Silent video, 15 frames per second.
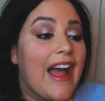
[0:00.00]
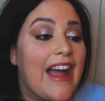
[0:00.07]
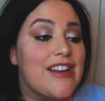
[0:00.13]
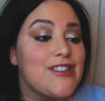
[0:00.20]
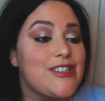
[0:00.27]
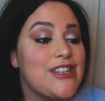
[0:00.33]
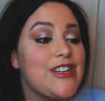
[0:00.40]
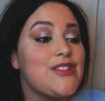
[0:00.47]

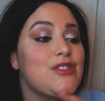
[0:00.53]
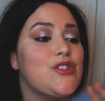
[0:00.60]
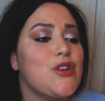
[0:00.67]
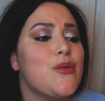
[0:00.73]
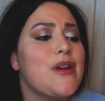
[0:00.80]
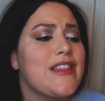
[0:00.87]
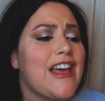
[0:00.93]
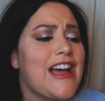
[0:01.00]
And she's
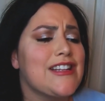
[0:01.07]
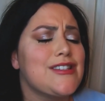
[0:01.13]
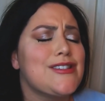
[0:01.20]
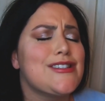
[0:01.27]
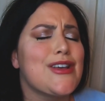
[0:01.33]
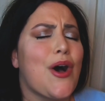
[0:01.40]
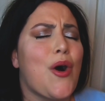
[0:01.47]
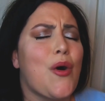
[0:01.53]
doing that
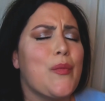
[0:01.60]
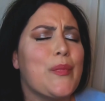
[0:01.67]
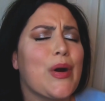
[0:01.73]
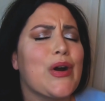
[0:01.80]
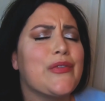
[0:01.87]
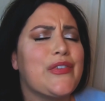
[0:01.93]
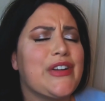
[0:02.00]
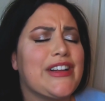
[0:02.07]
so
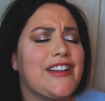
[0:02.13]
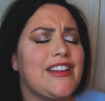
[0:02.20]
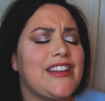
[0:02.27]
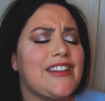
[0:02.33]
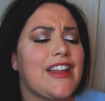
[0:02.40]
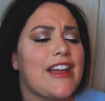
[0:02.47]
perfectly.